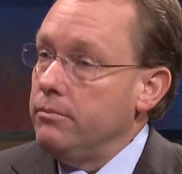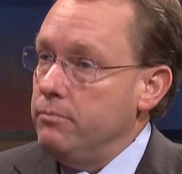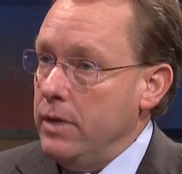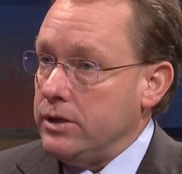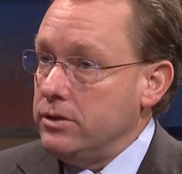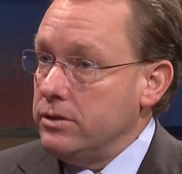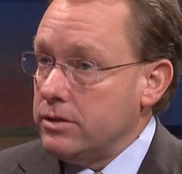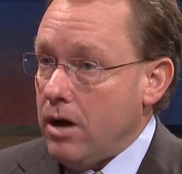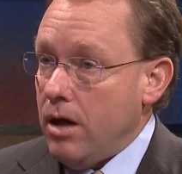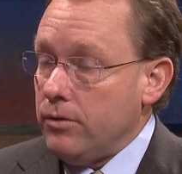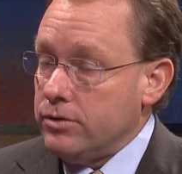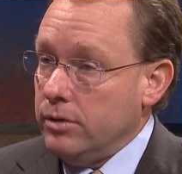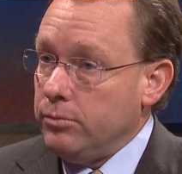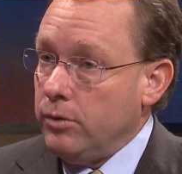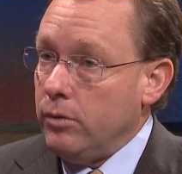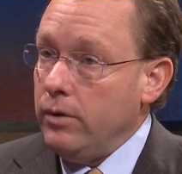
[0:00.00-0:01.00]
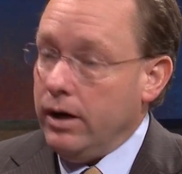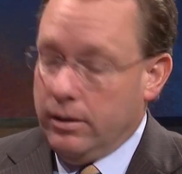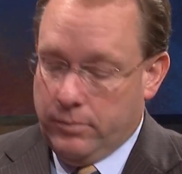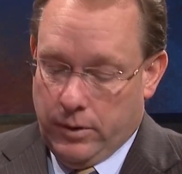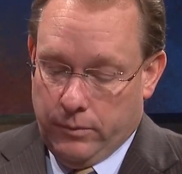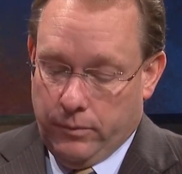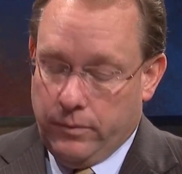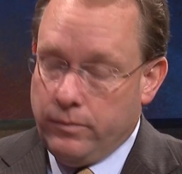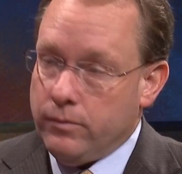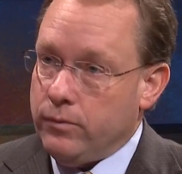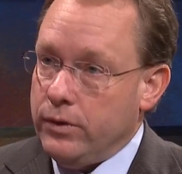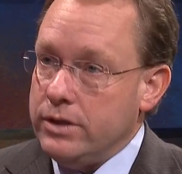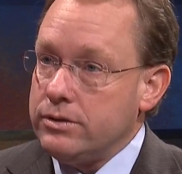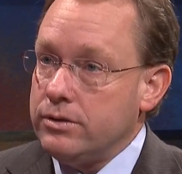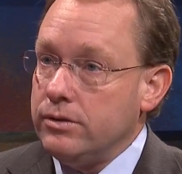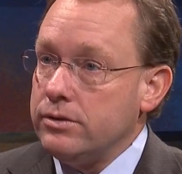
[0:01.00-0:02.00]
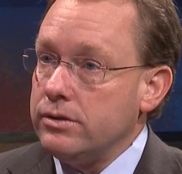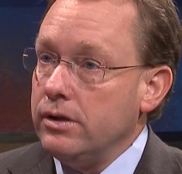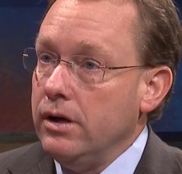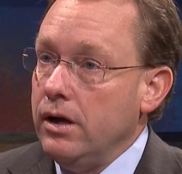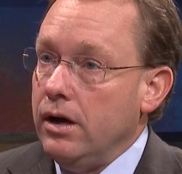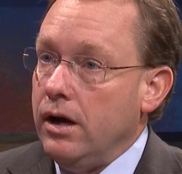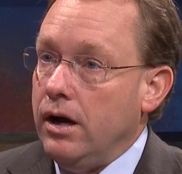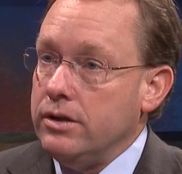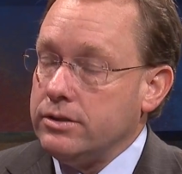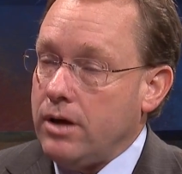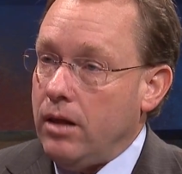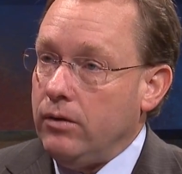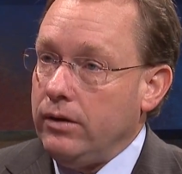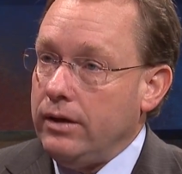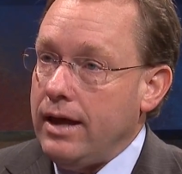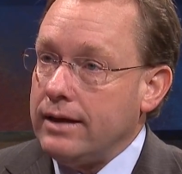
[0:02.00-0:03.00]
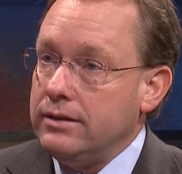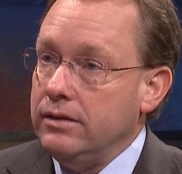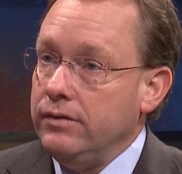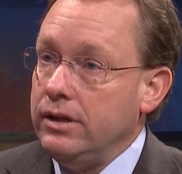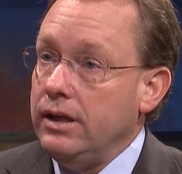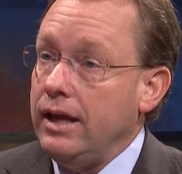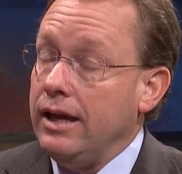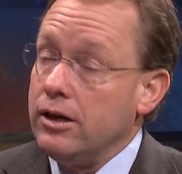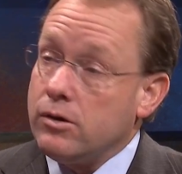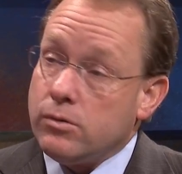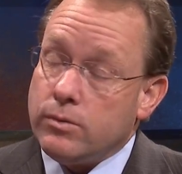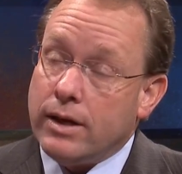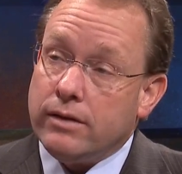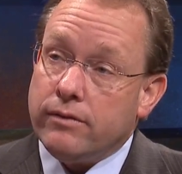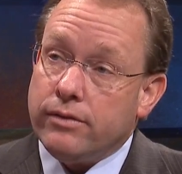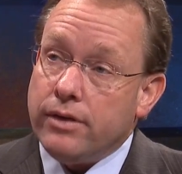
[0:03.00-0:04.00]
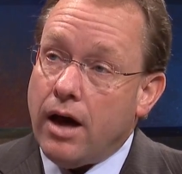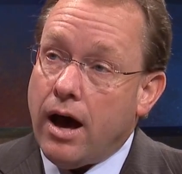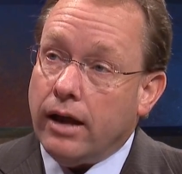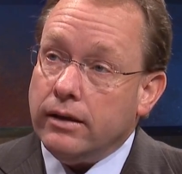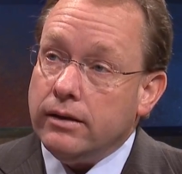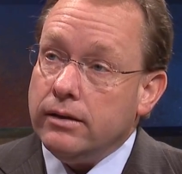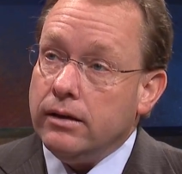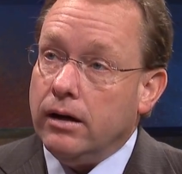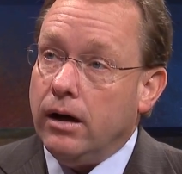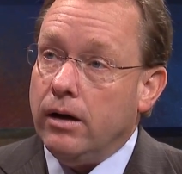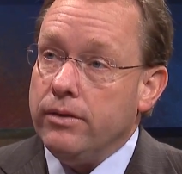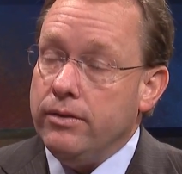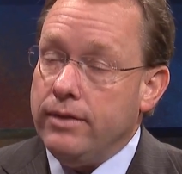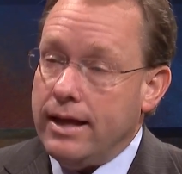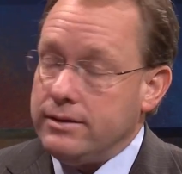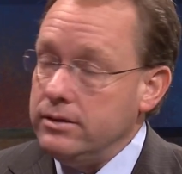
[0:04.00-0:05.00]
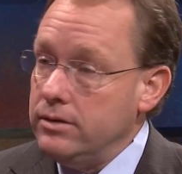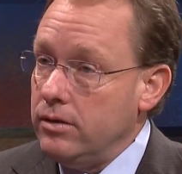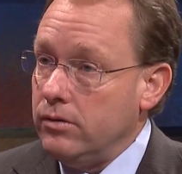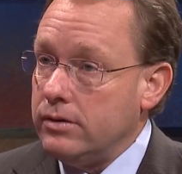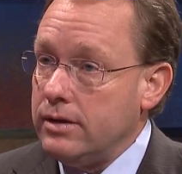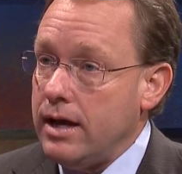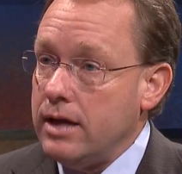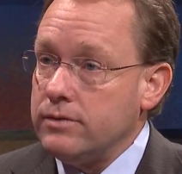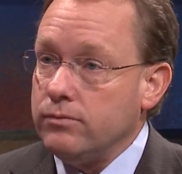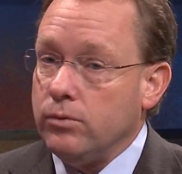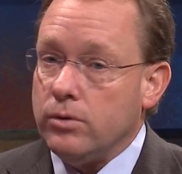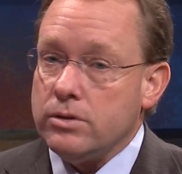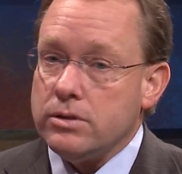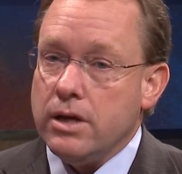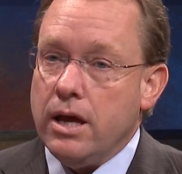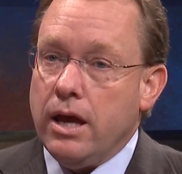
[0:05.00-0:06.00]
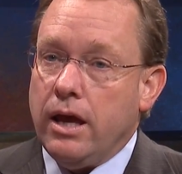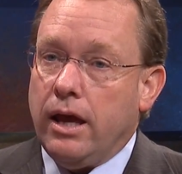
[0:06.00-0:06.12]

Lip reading: Mentioned scholarship already, but research, scholarly activity, and creative thought. That's another task force.